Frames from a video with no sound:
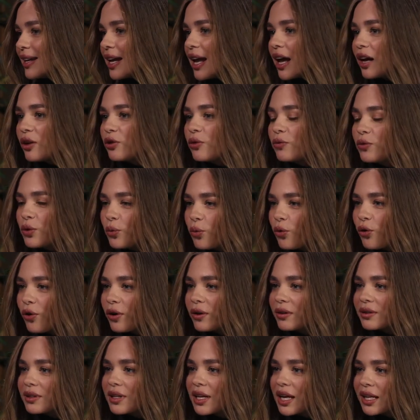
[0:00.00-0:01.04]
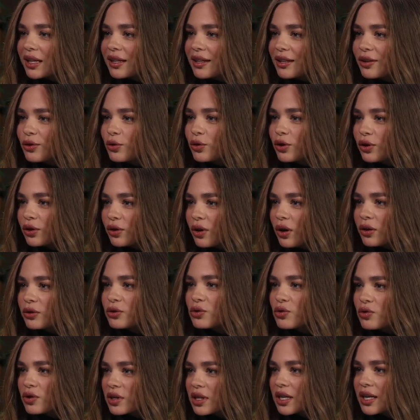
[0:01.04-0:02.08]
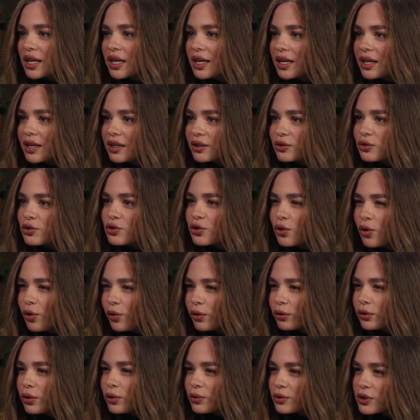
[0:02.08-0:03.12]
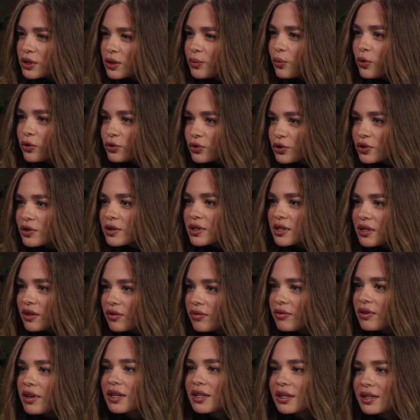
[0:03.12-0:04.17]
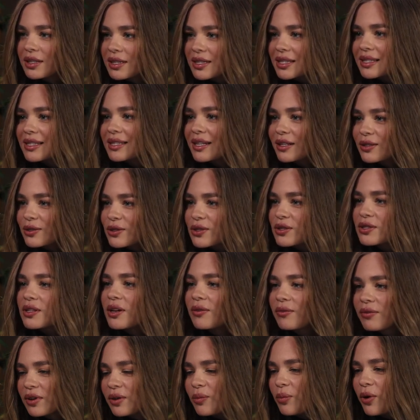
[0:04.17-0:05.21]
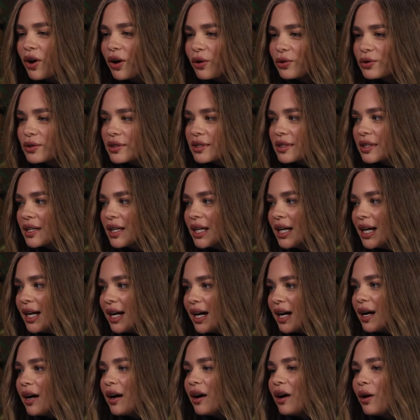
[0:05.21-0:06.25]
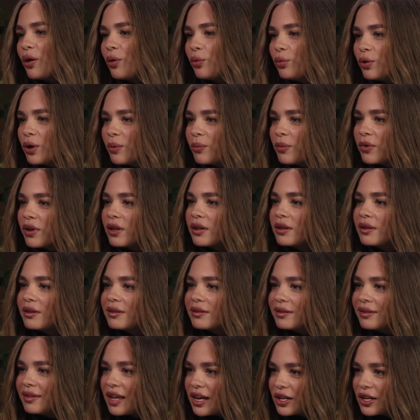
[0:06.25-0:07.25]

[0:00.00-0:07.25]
the end of the world, and you cannot really control those emotions. I think this is also something about women